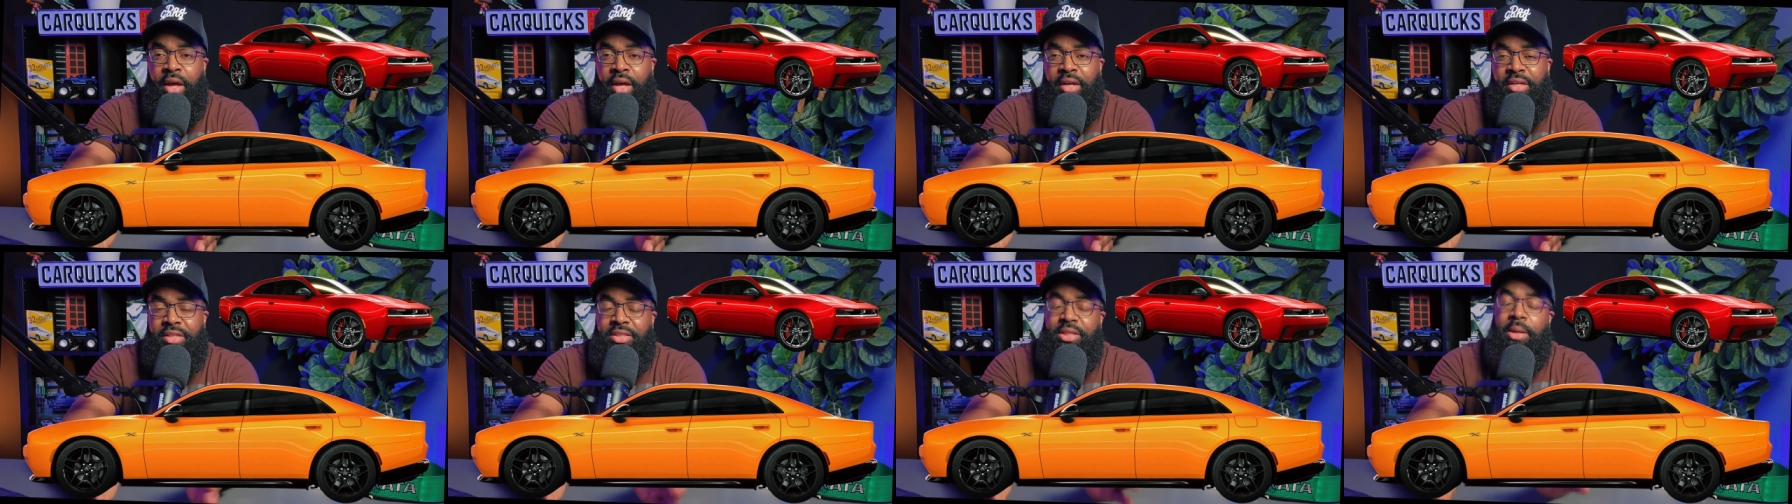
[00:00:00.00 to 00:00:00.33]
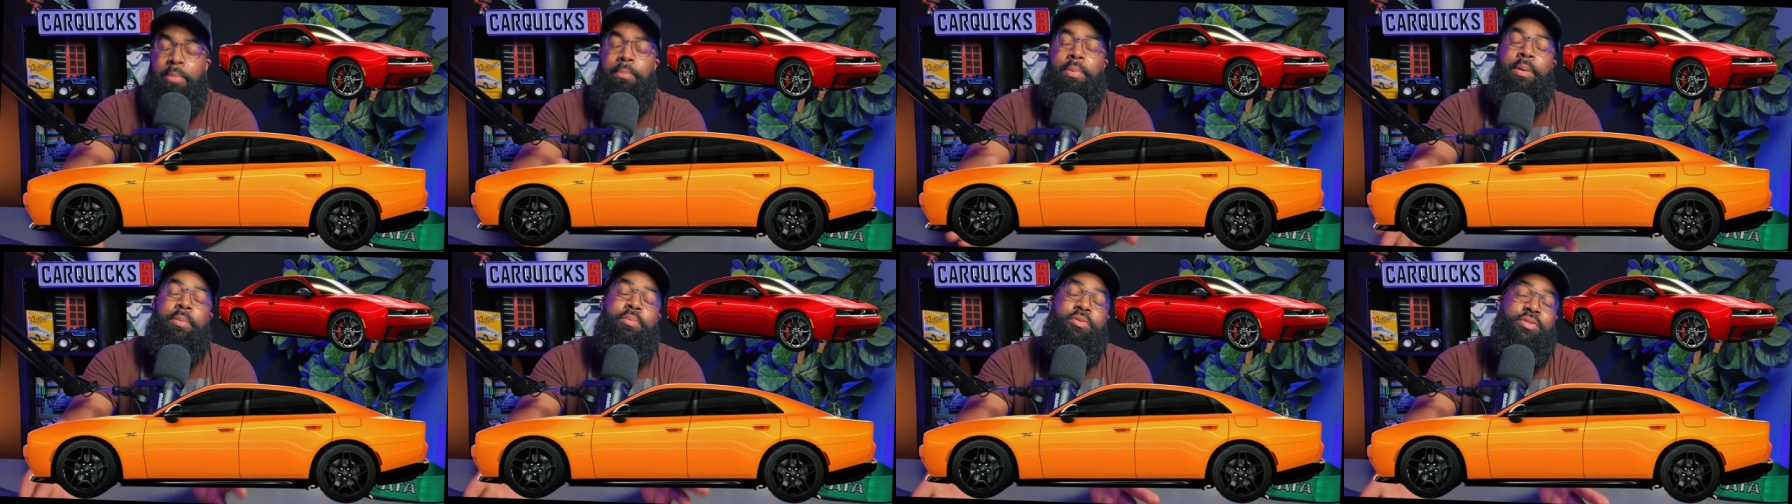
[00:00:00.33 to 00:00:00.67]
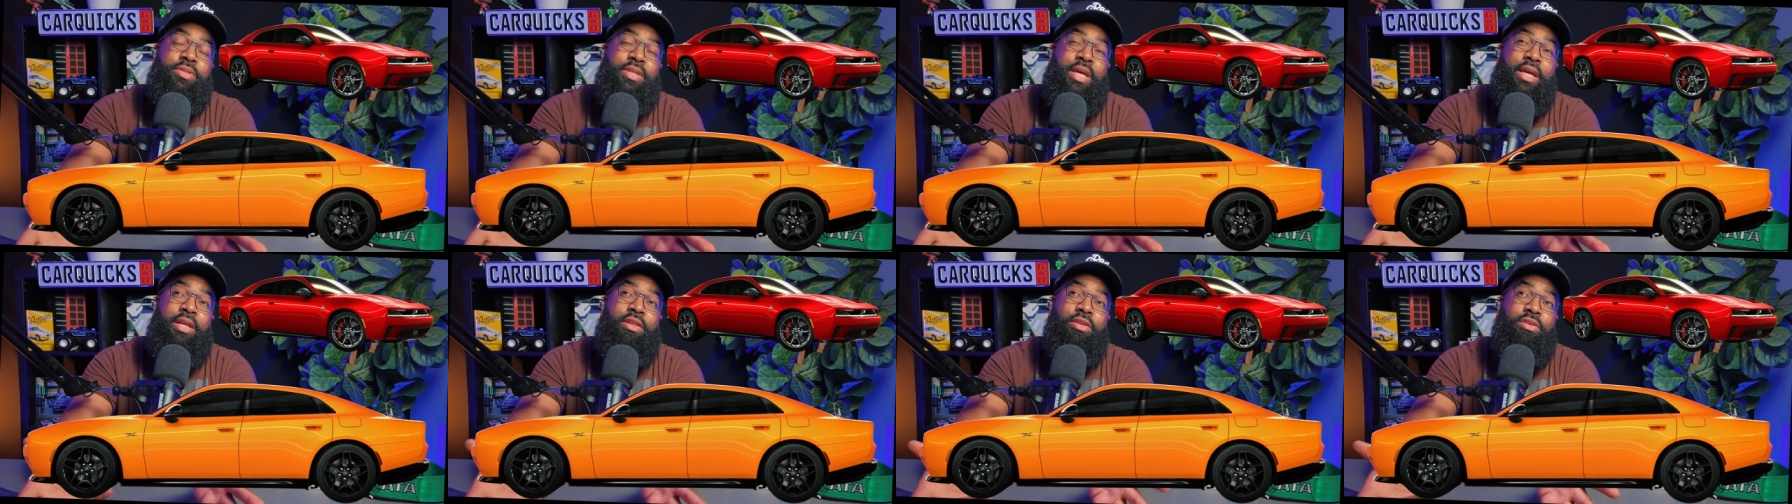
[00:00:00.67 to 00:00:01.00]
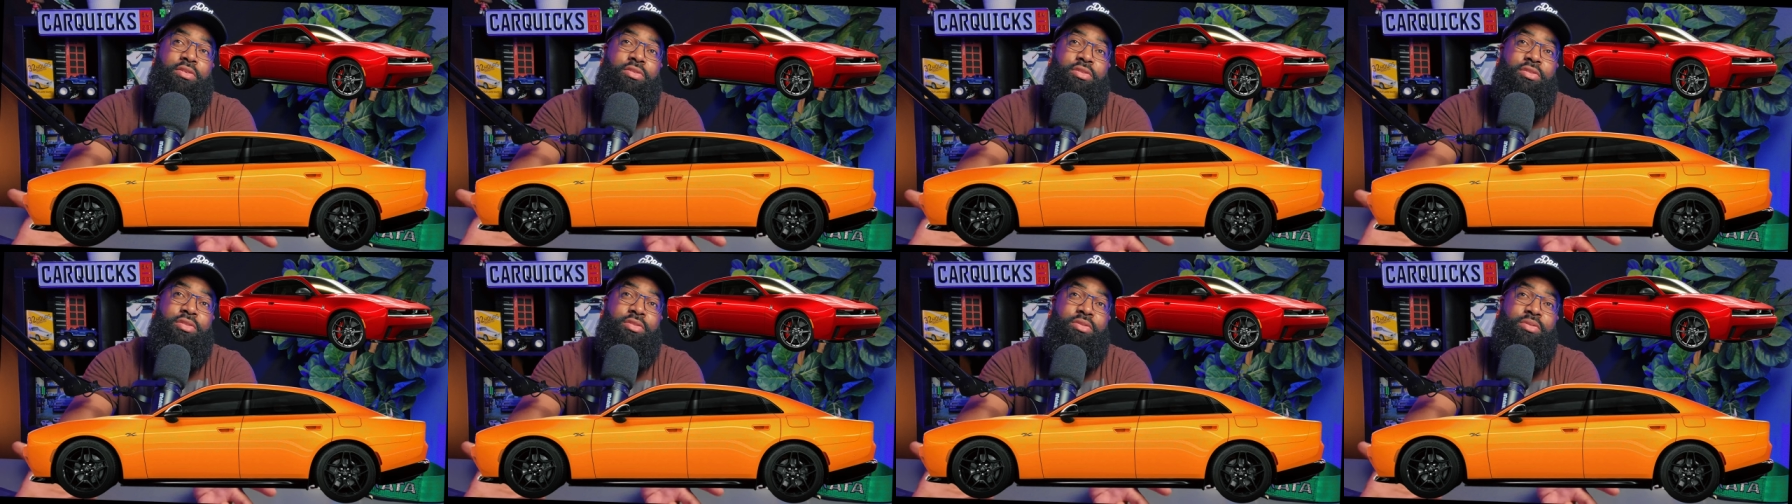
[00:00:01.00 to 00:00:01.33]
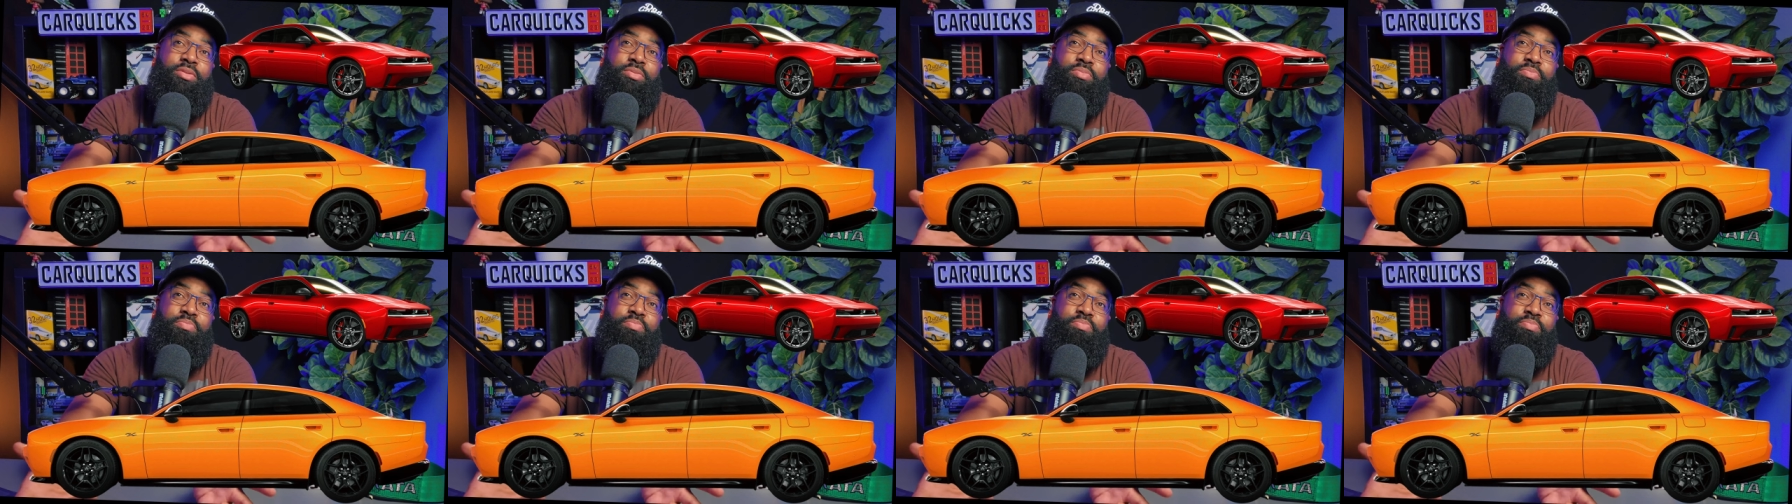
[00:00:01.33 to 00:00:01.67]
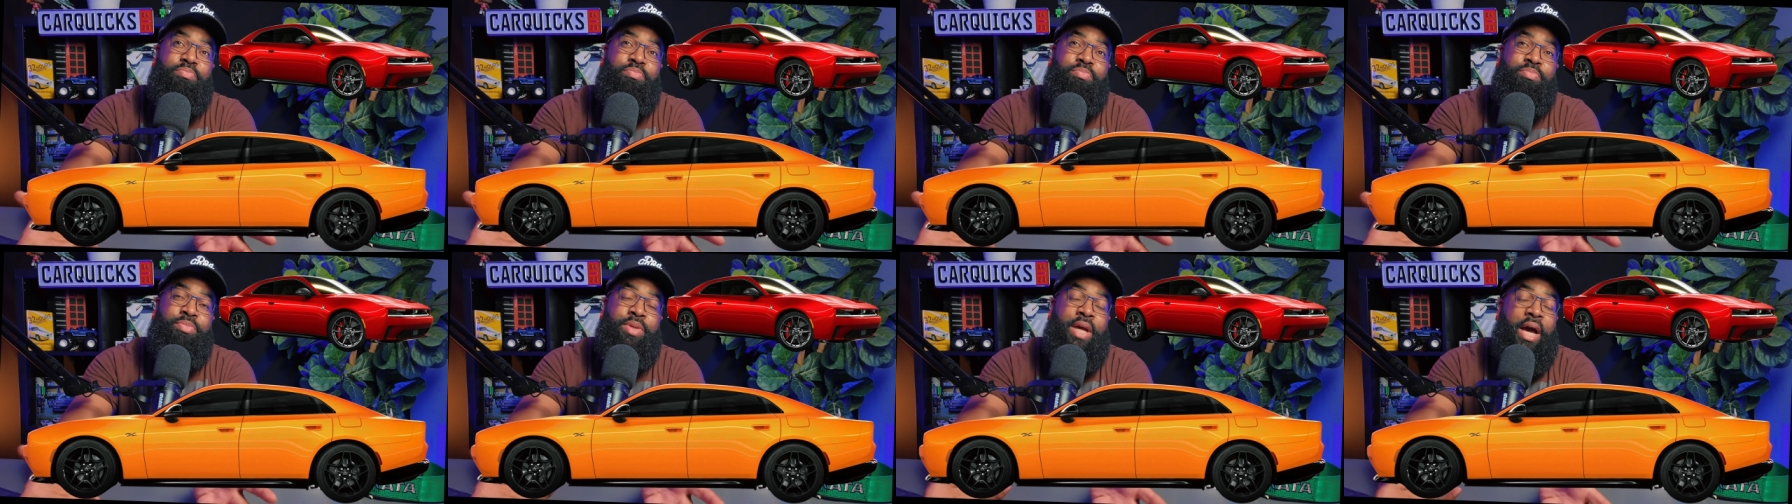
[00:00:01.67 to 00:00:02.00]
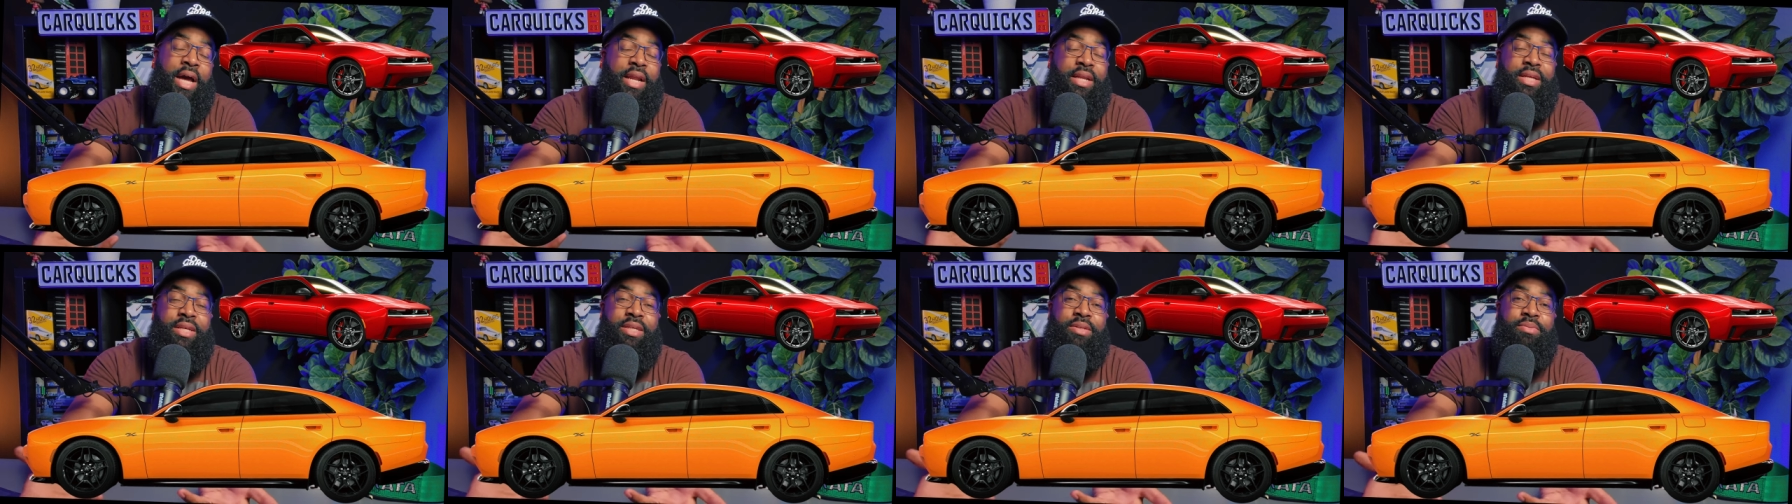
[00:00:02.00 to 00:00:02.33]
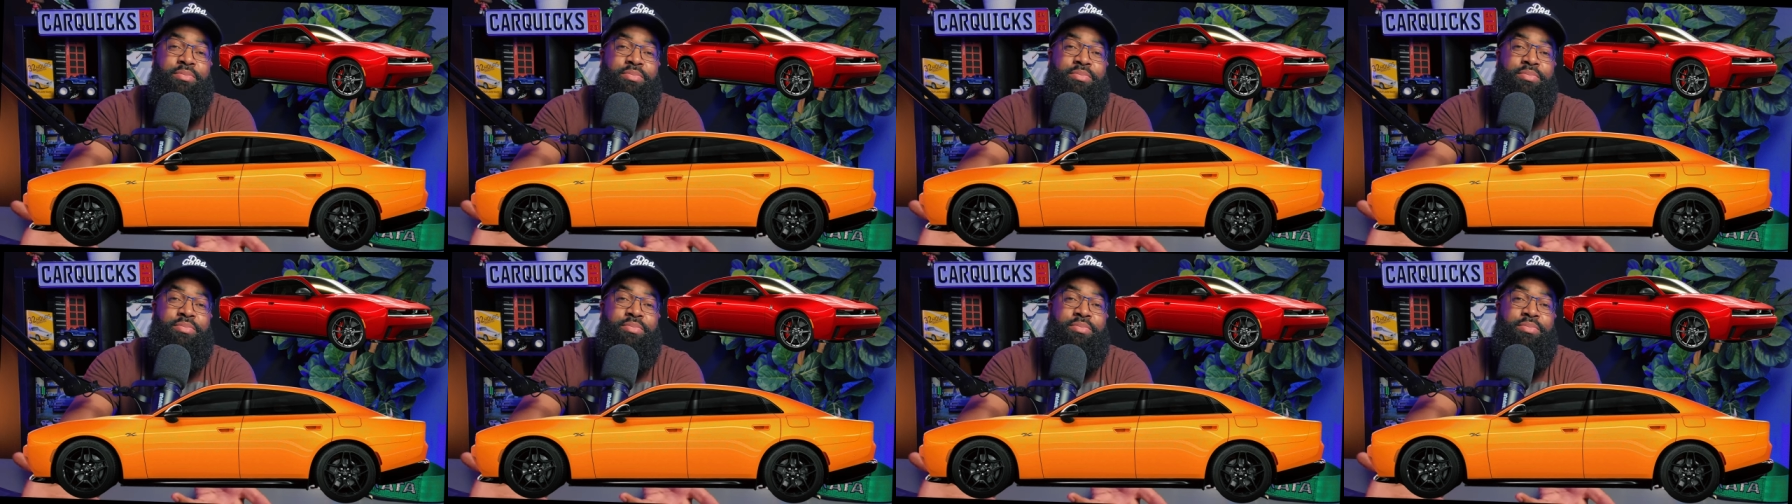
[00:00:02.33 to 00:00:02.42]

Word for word: Some people say it looks kind of